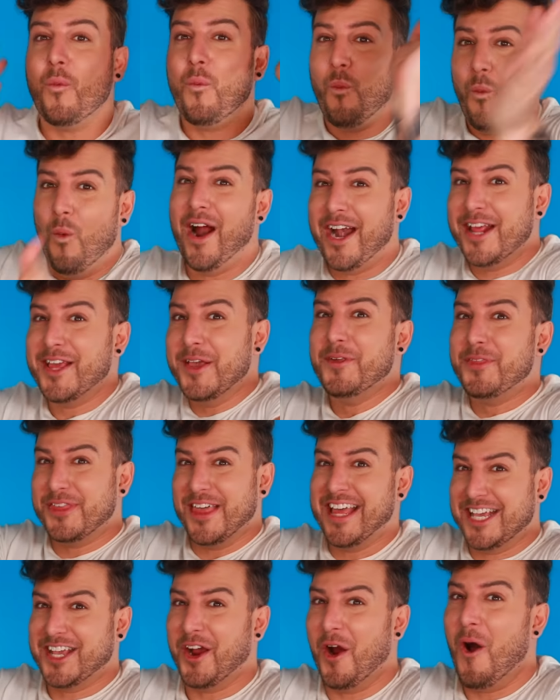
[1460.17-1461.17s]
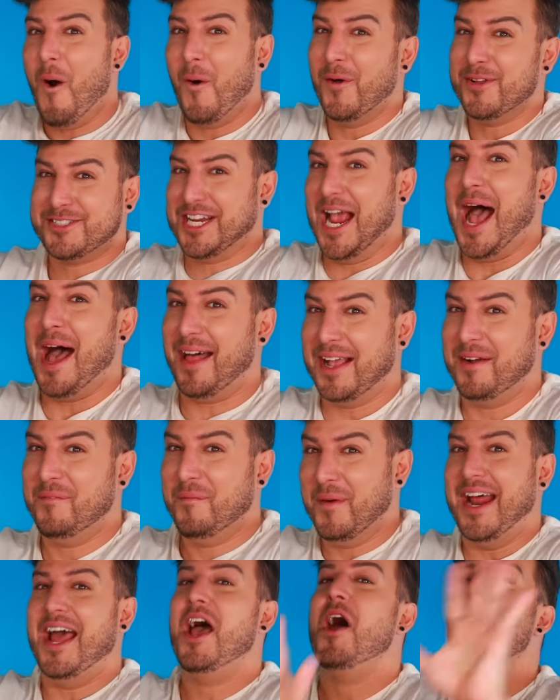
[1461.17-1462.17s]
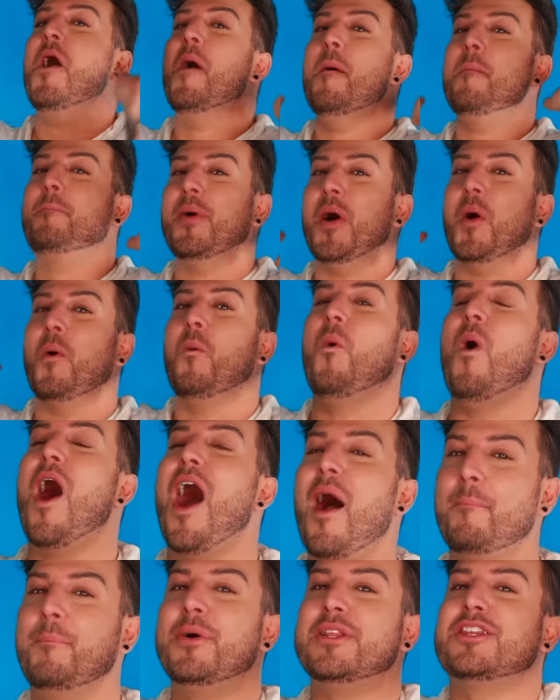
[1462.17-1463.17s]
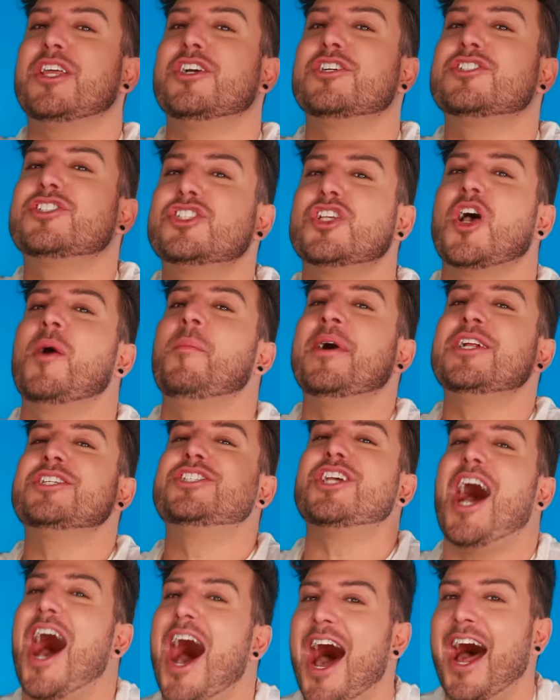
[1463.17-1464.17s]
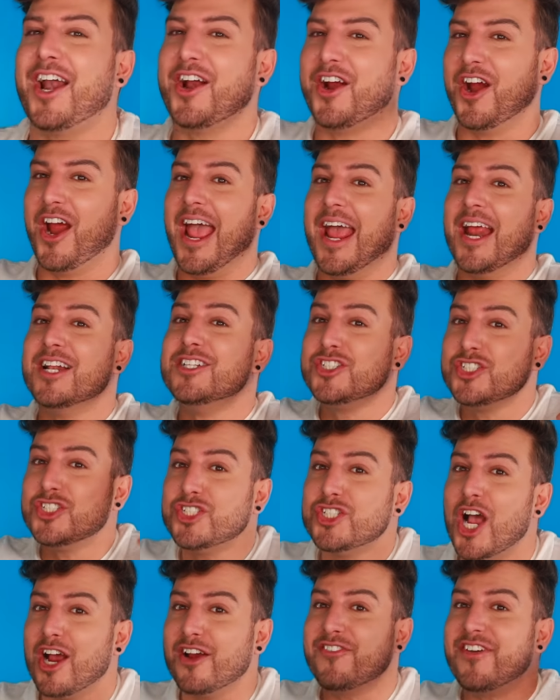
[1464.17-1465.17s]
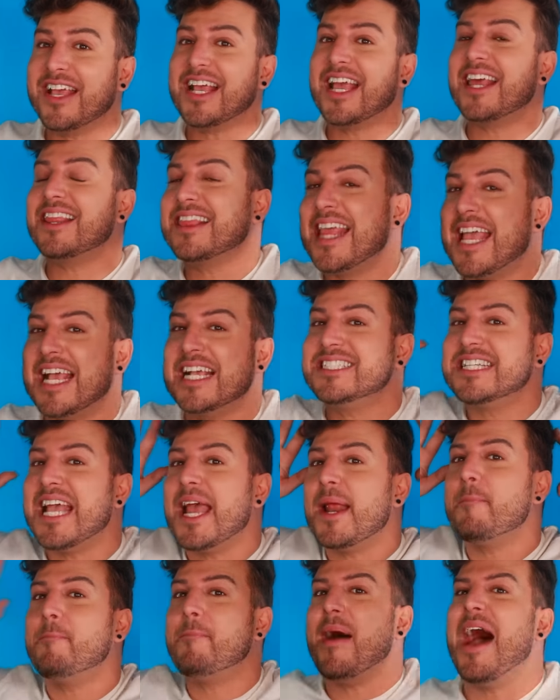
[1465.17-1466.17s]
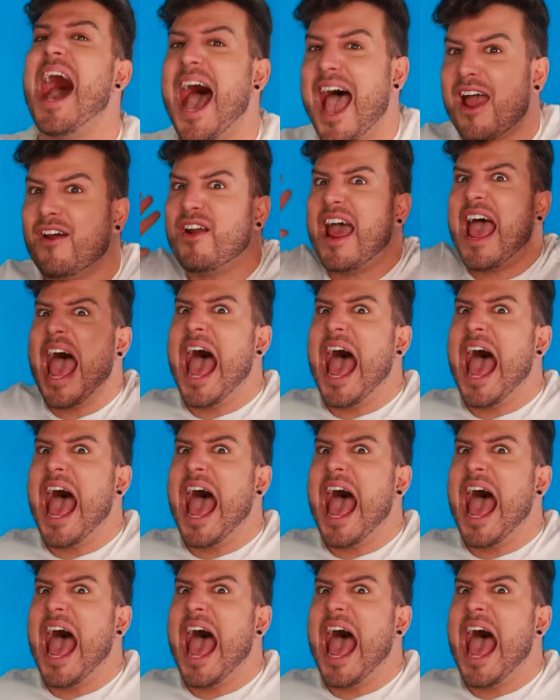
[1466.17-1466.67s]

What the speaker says: What do you think your whole job, like, what? But what, but there's so much honor in serving things in pirate